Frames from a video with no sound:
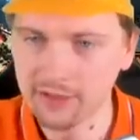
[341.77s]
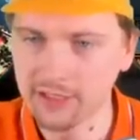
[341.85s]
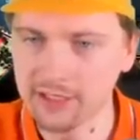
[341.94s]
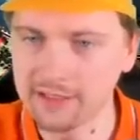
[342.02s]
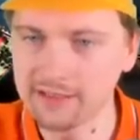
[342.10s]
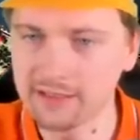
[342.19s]
You
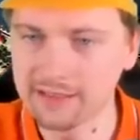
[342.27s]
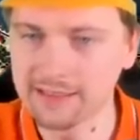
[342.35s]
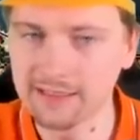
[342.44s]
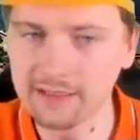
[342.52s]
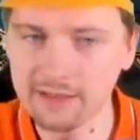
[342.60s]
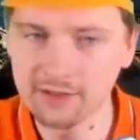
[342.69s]
can see they're
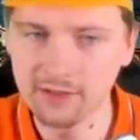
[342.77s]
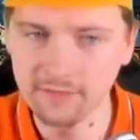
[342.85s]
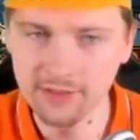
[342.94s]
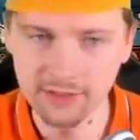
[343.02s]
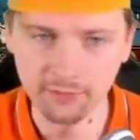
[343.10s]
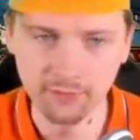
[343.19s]
standing in
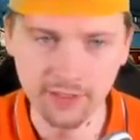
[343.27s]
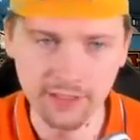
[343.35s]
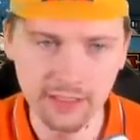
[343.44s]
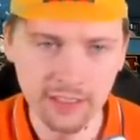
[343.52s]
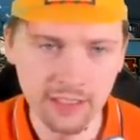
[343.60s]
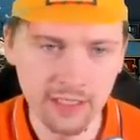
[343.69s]
Treviso
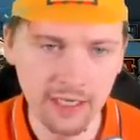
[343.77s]
already,